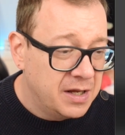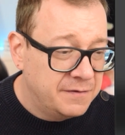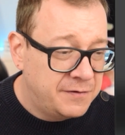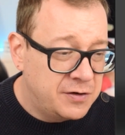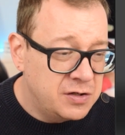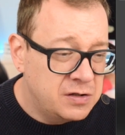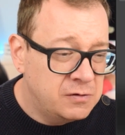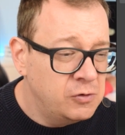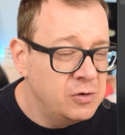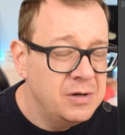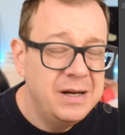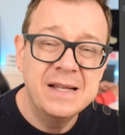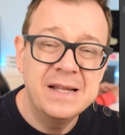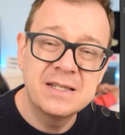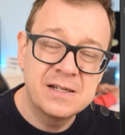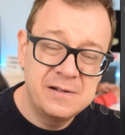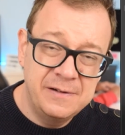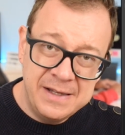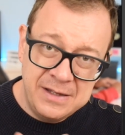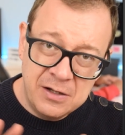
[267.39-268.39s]
First of all, let's
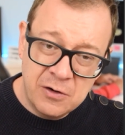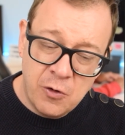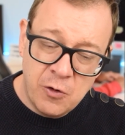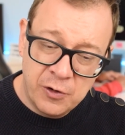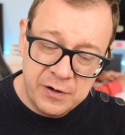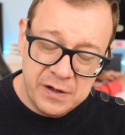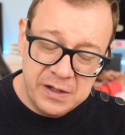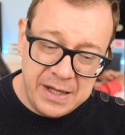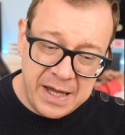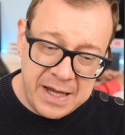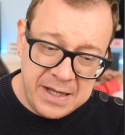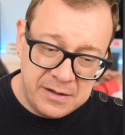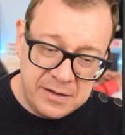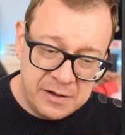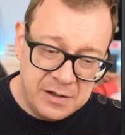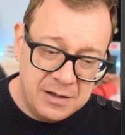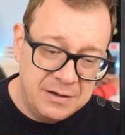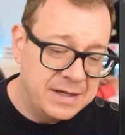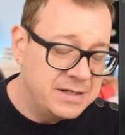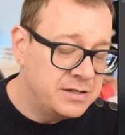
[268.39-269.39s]
create the
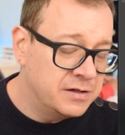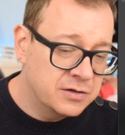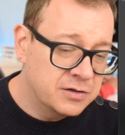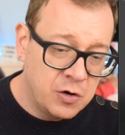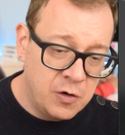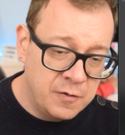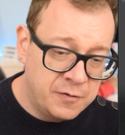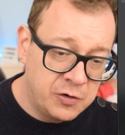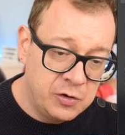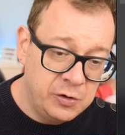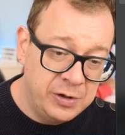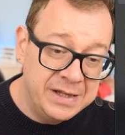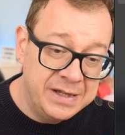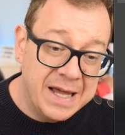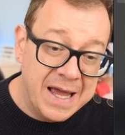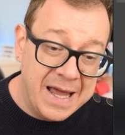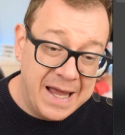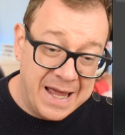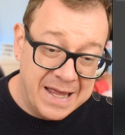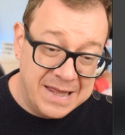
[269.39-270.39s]
coordinator. Let's just go through it.
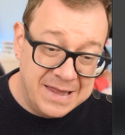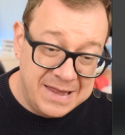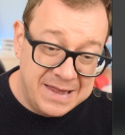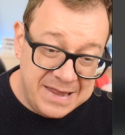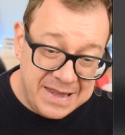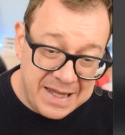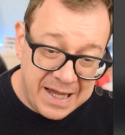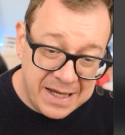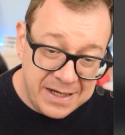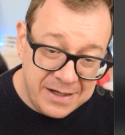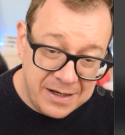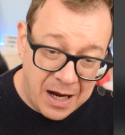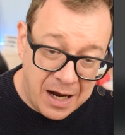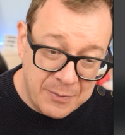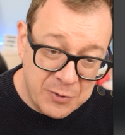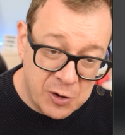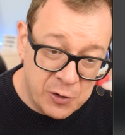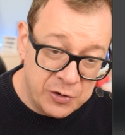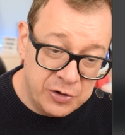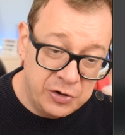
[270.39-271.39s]
And then
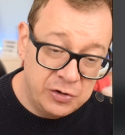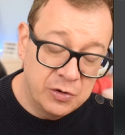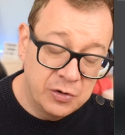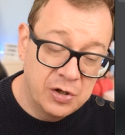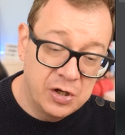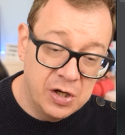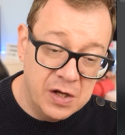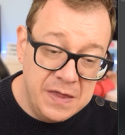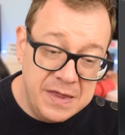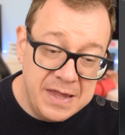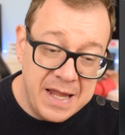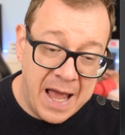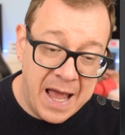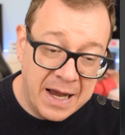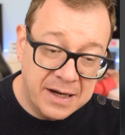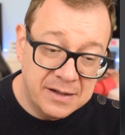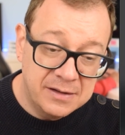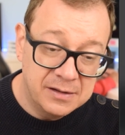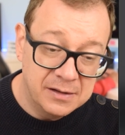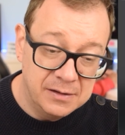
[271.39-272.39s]
I'm going to
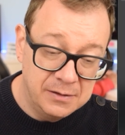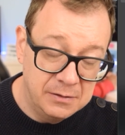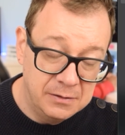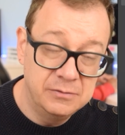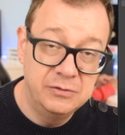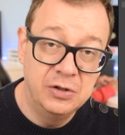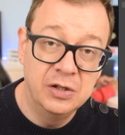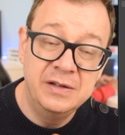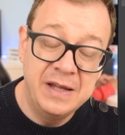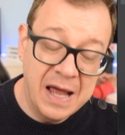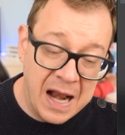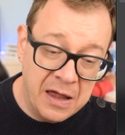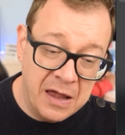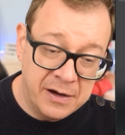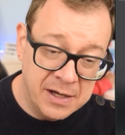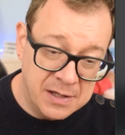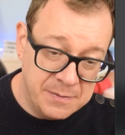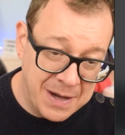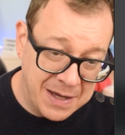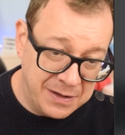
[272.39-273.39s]
connect the
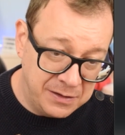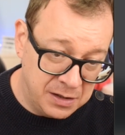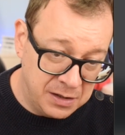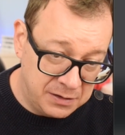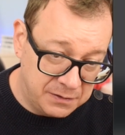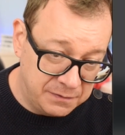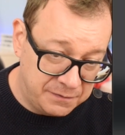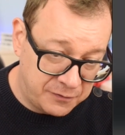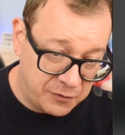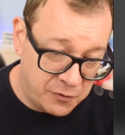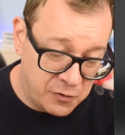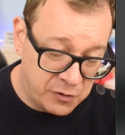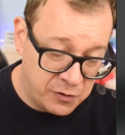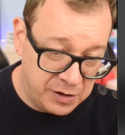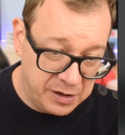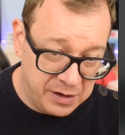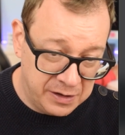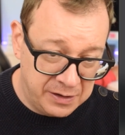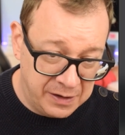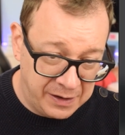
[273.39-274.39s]
delegate method
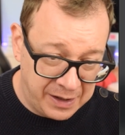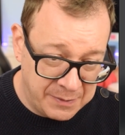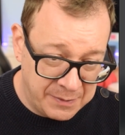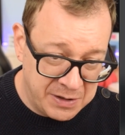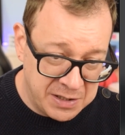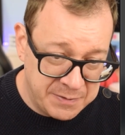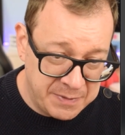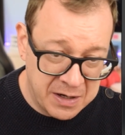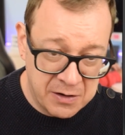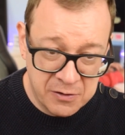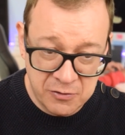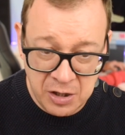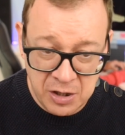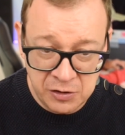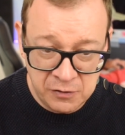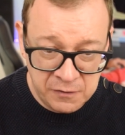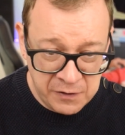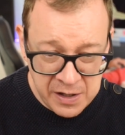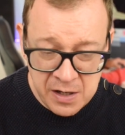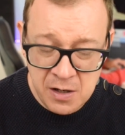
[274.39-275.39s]
for the image picker
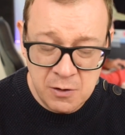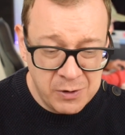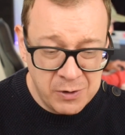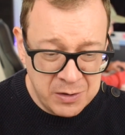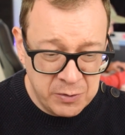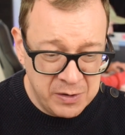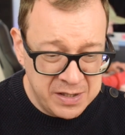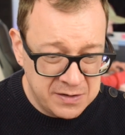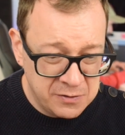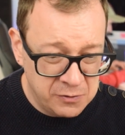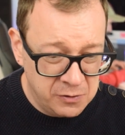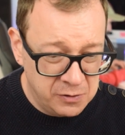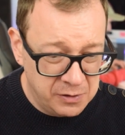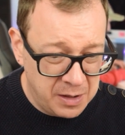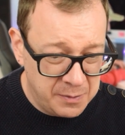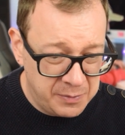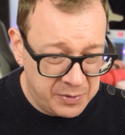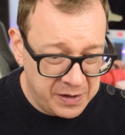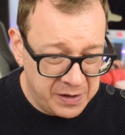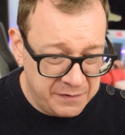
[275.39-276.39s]
right over here, what we saw
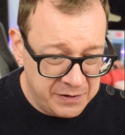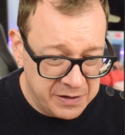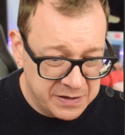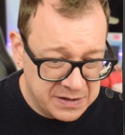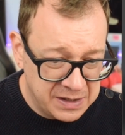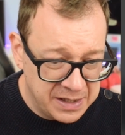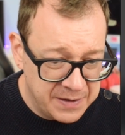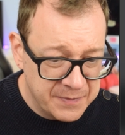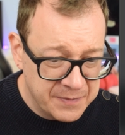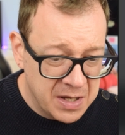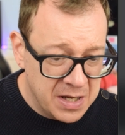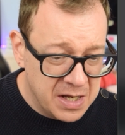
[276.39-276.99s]
uh, previously.